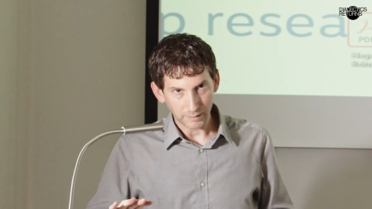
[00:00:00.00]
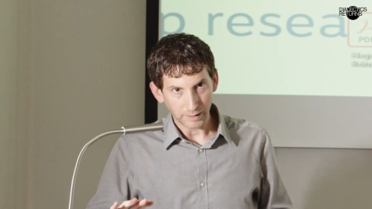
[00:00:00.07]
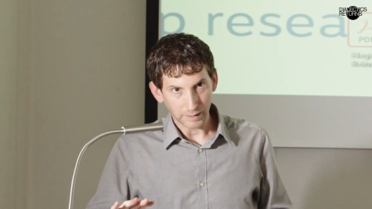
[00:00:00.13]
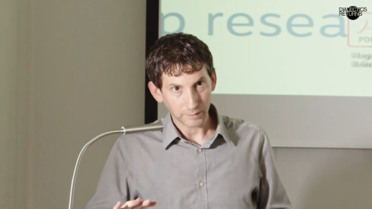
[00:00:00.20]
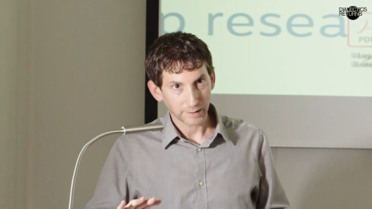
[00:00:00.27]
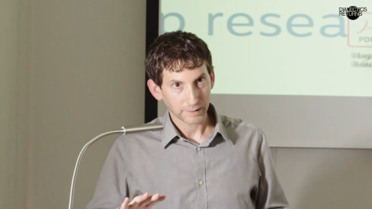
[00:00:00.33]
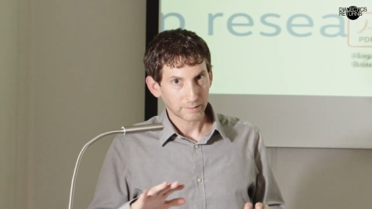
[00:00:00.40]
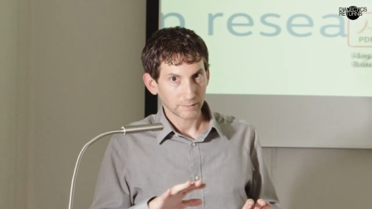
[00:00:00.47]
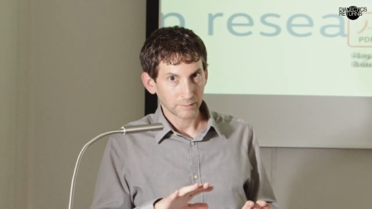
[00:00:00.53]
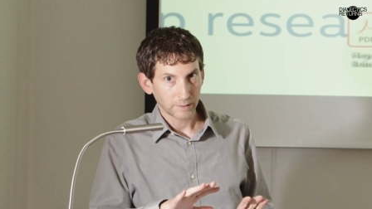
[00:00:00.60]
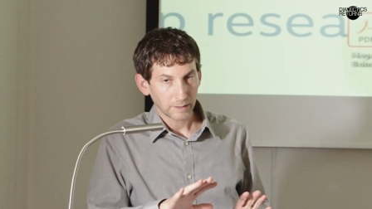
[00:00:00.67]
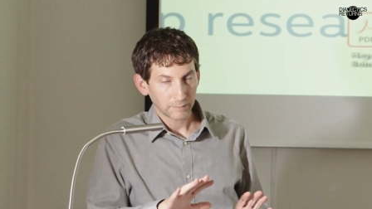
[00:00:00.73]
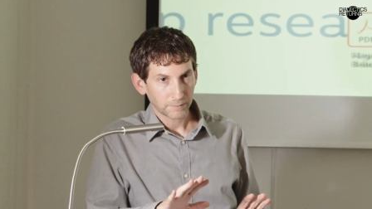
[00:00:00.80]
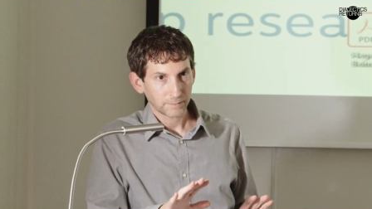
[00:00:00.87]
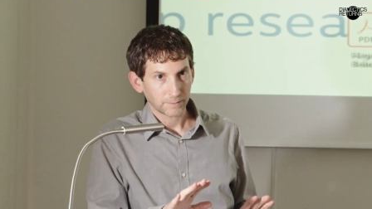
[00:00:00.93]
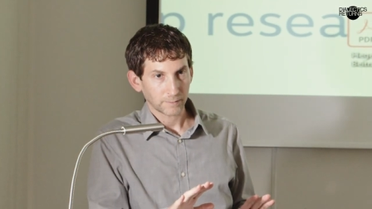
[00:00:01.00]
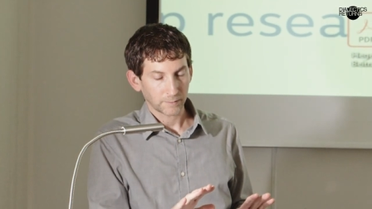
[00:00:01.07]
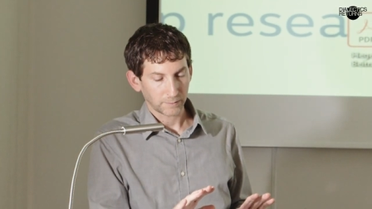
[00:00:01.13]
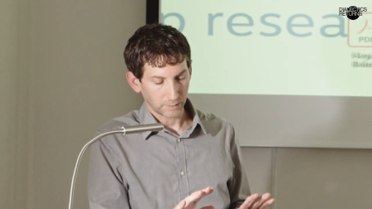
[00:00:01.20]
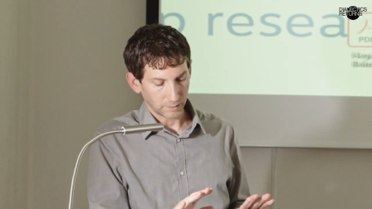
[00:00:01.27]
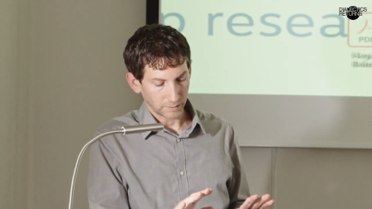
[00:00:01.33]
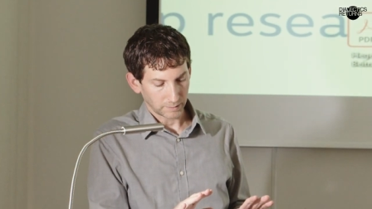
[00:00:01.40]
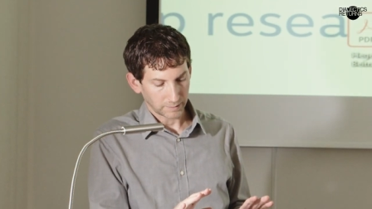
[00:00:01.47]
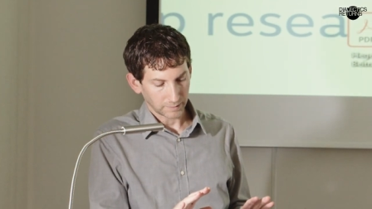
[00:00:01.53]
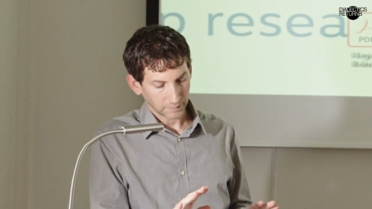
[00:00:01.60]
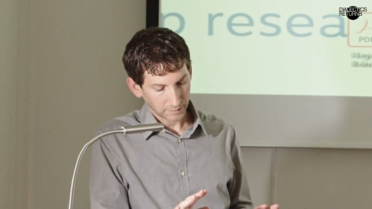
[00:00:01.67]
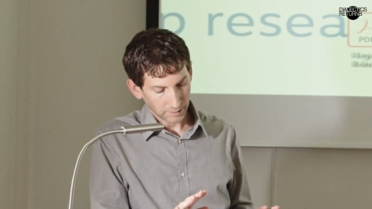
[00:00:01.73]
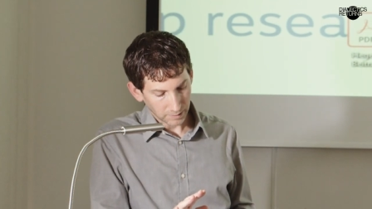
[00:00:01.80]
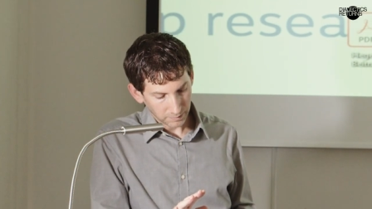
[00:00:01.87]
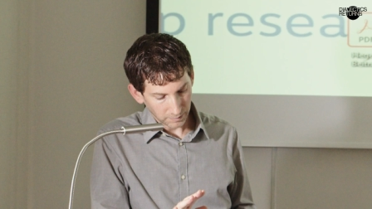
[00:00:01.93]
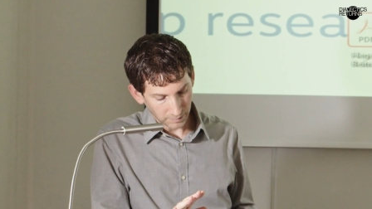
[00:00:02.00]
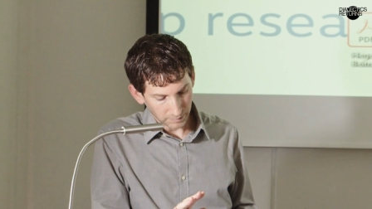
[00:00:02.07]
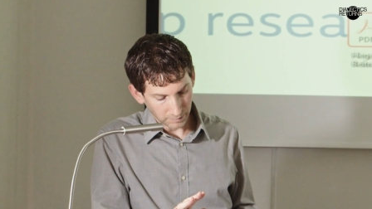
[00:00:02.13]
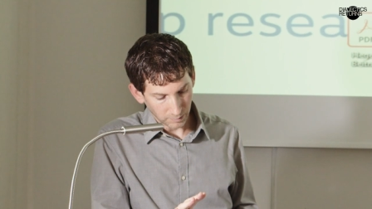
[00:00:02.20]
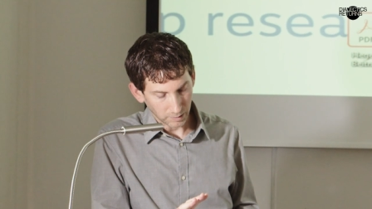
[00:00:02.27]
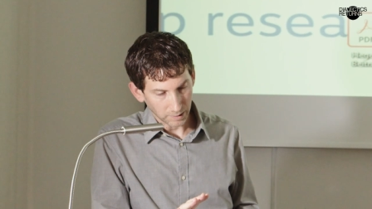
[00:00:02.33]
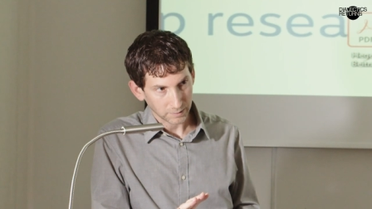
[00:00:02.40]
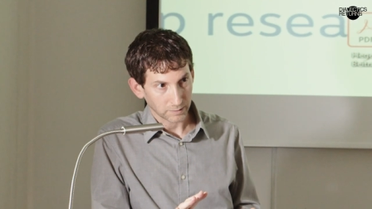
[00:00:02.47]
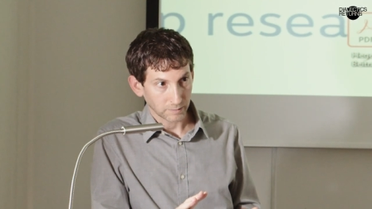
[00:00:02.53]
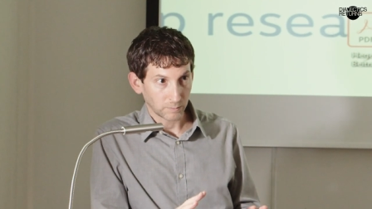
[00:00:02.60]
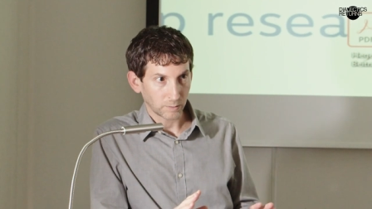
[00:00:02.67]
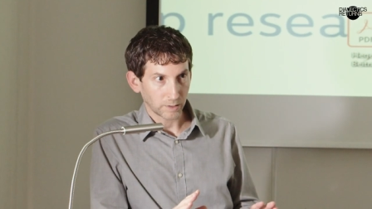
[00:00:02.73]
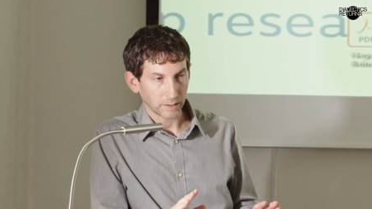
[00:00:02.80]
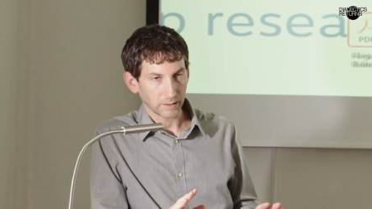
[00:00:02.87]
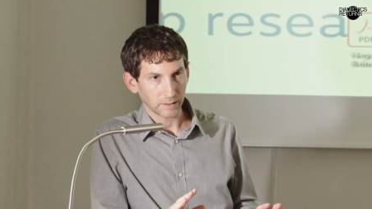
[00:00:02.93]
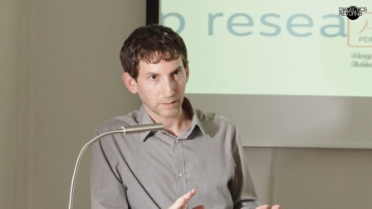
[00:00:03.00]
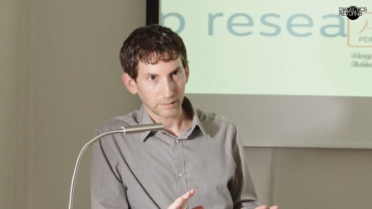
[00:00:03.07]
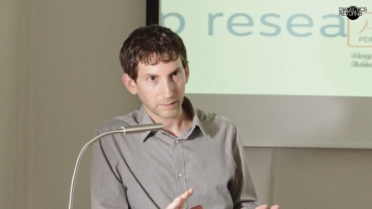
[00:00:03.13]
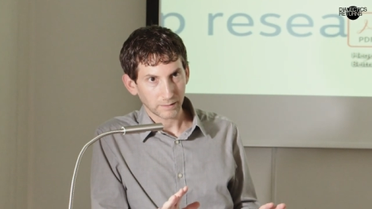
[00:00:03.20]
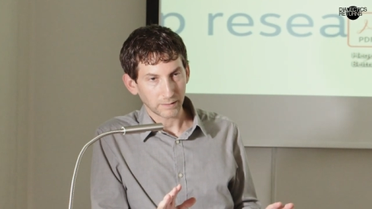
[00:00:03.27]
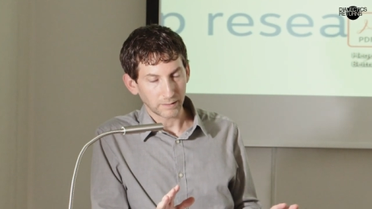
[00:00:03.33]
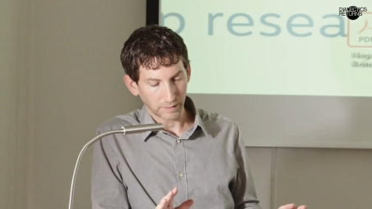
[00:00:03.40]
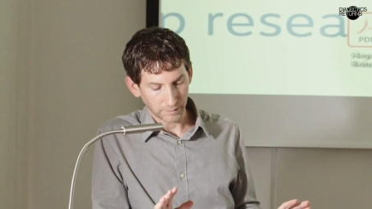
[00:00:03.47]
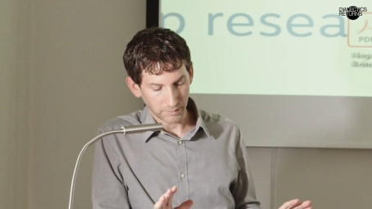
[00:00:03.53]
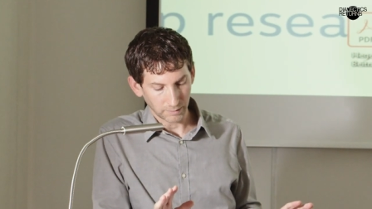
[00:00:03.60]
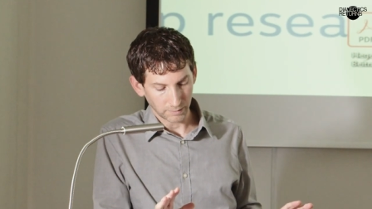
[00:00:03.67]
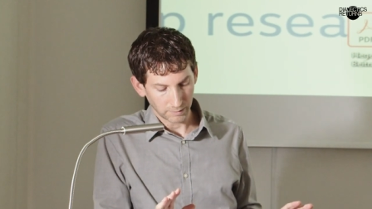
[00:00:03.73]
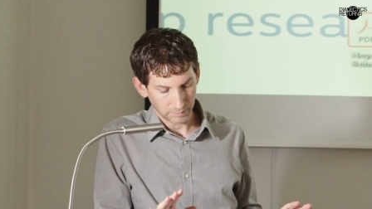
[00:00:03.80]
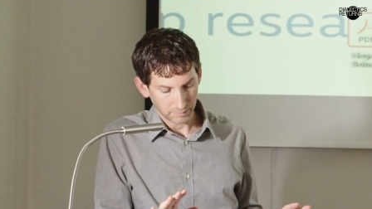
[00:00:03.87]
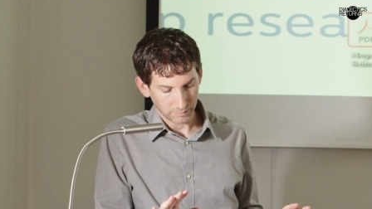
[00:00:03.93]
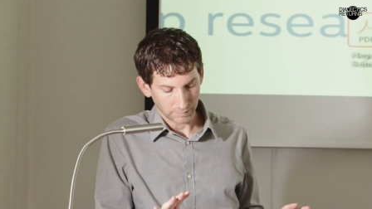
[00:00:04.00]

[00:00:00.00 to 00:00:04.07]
I'd like to leave for discussion the question of what other